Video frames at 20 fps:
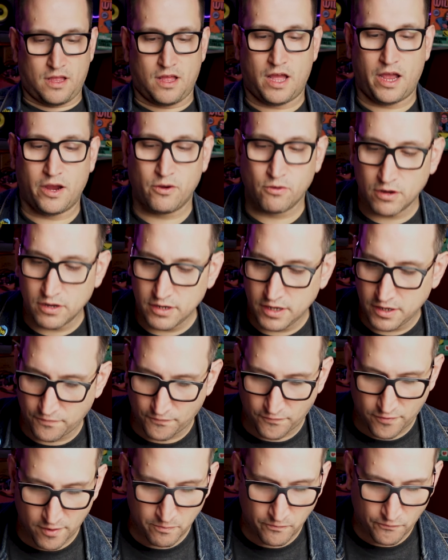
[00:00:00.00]
I ordered it
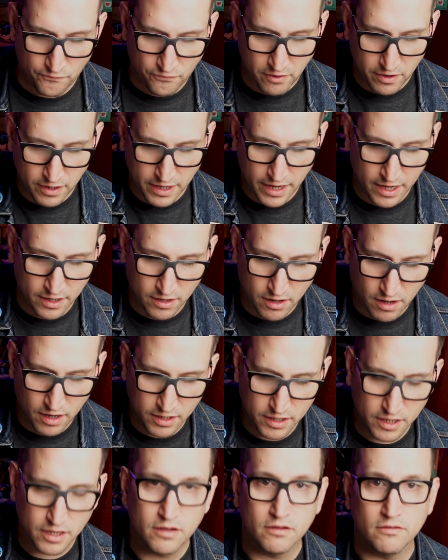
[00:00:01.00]
from Front End
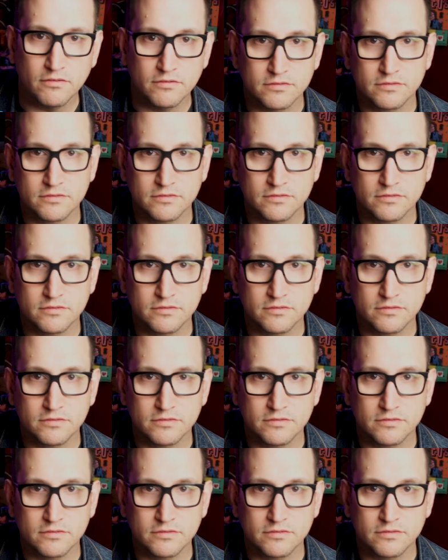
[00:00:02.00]
Audio.